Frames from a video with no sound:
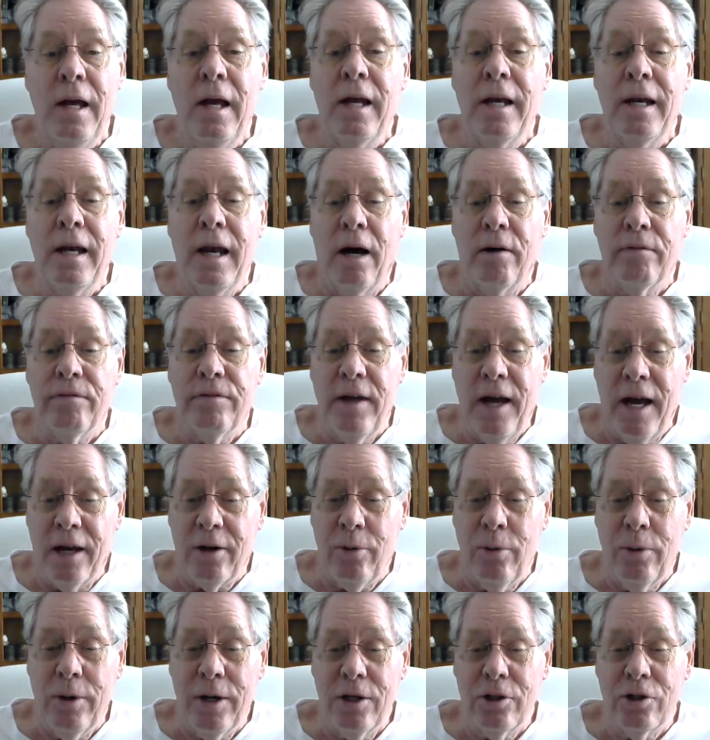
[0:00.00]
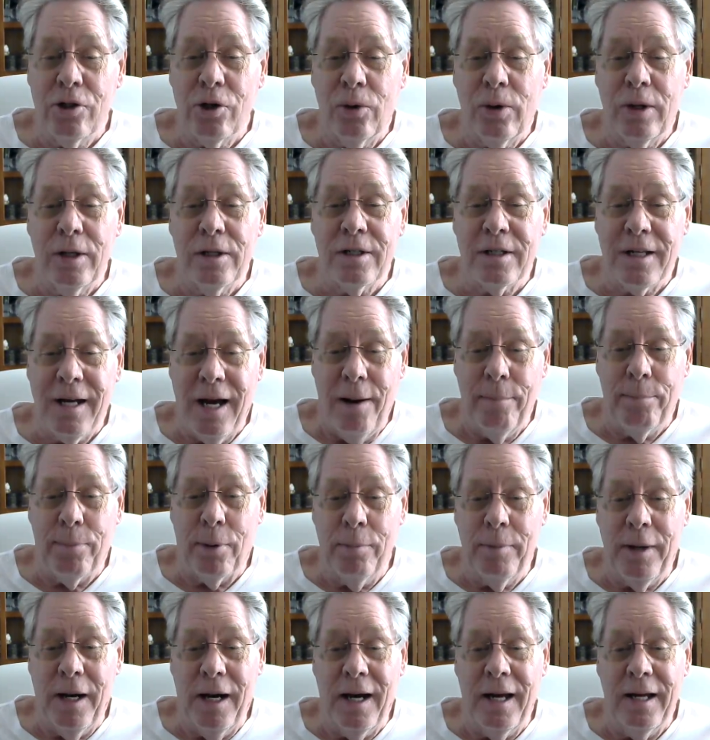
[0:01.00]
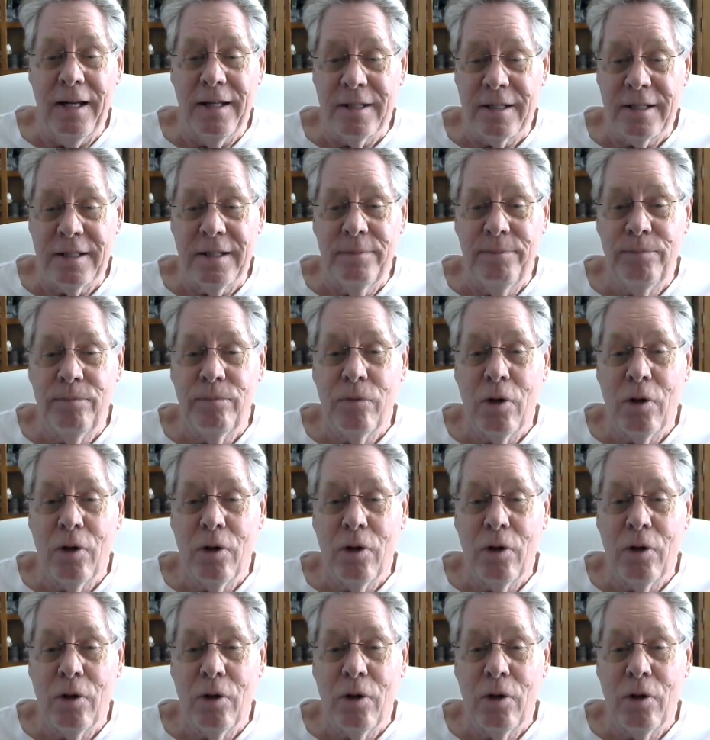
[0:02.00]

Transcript: Now, if that credential gets compromised,